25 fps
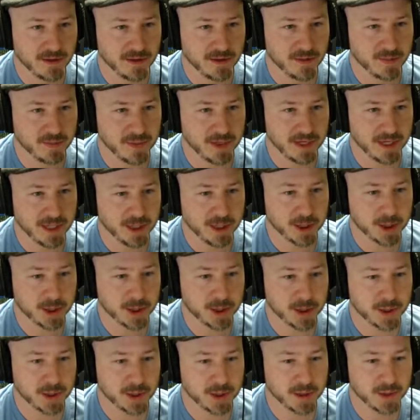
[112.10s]
the
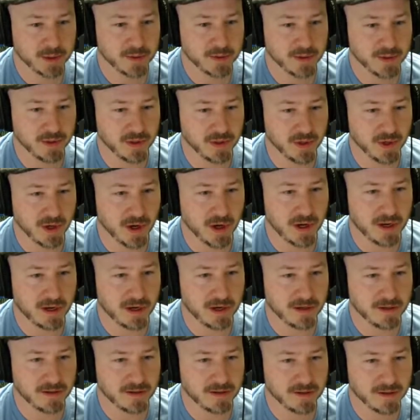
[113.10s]
pitch, the
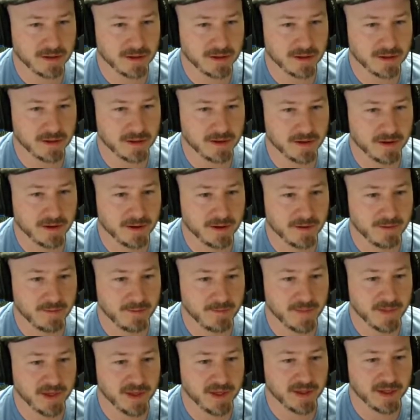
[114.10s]
yaw,
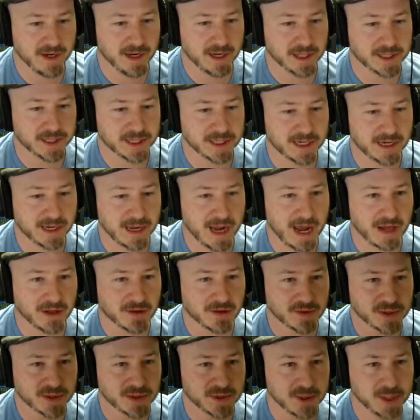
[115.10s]
and then I can take a
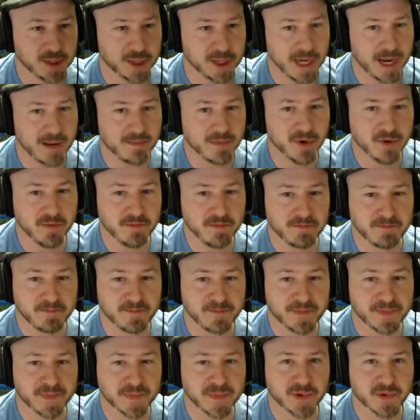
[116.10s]
gallery screenshot, and boom,
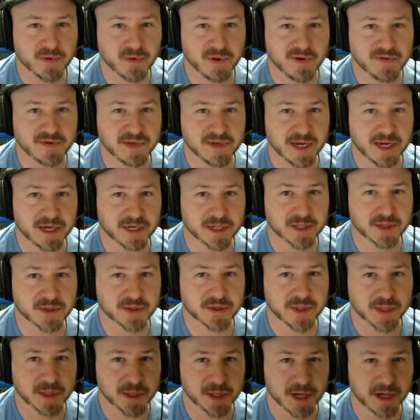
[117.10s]
we've taken a
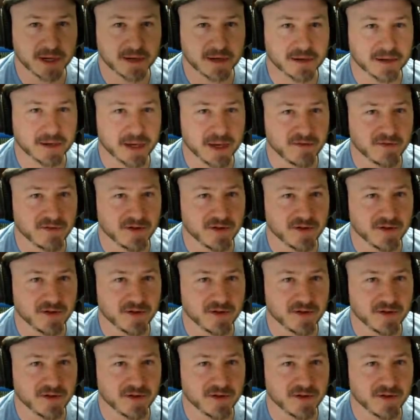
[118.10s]
screenshot. How